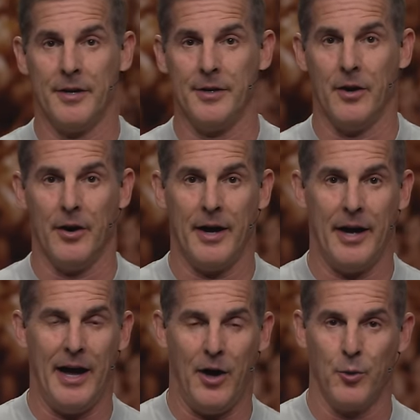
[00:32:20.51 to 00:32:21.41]
you know,
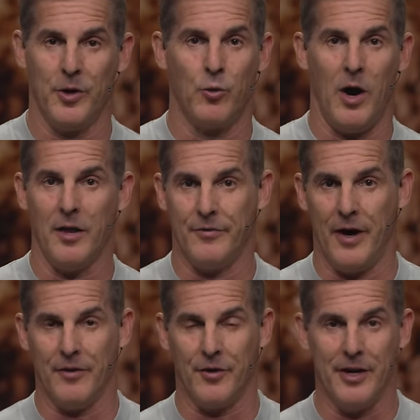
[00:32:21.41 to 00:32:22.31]
how do we
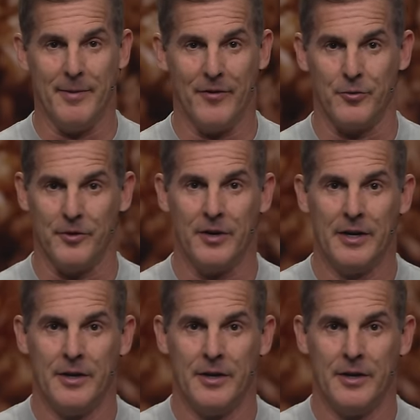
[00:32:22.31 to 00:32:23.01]
qualify for Him after we've